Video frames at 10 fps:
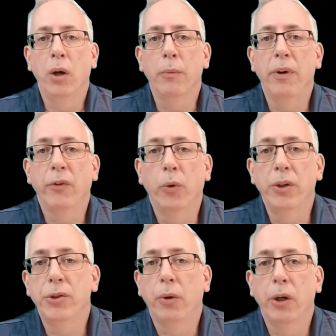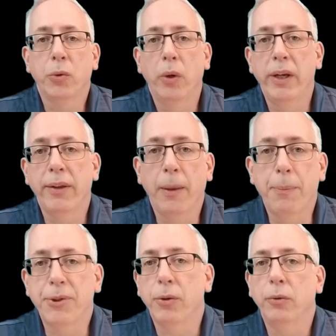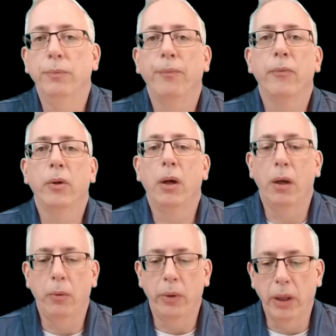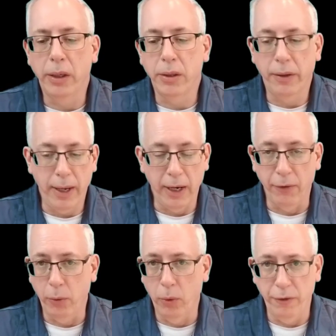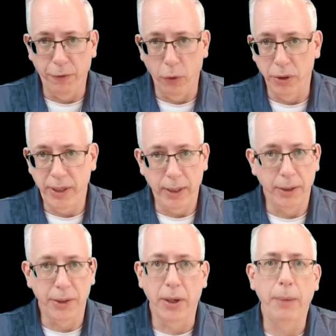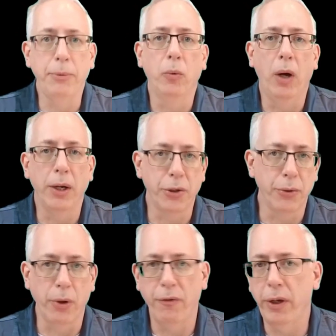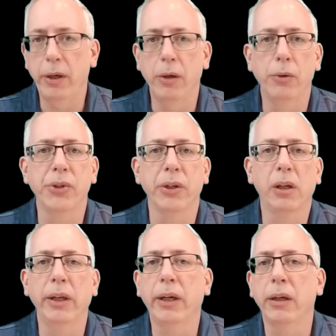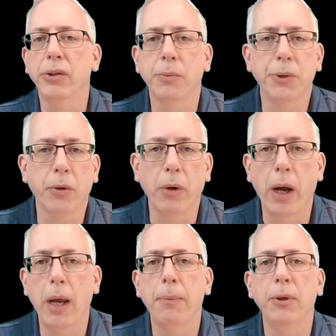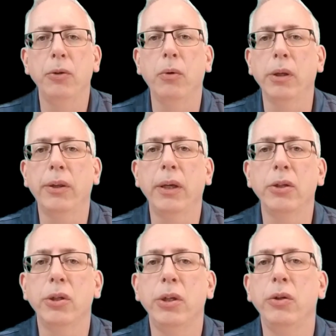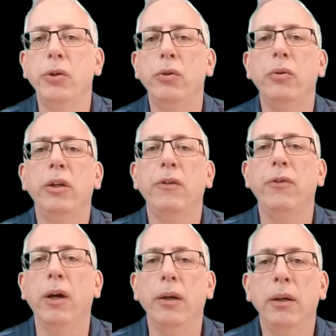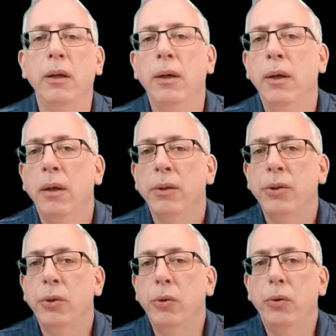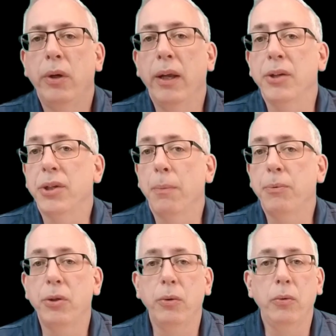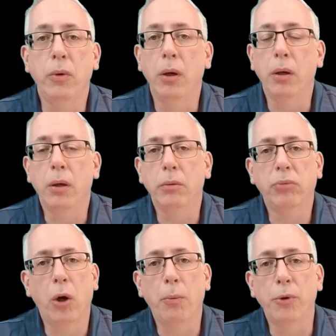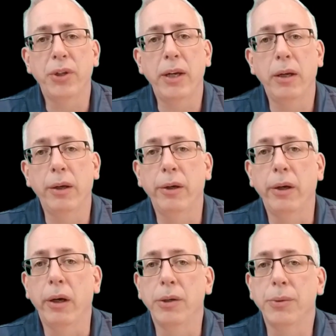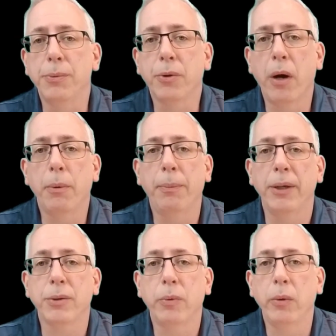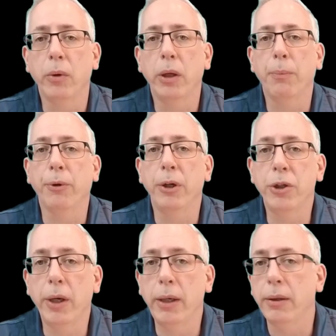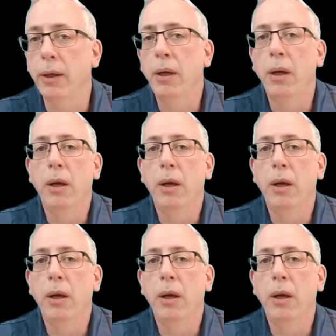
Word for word: Welcome, everyone, to our 20th episode. Uh, we'd like to thank everyone for taking the time to watch through our videos and click and subscribe and do all the things you do that you've done to get us up to uh, almost 800 in our subscriber base. We really appreciate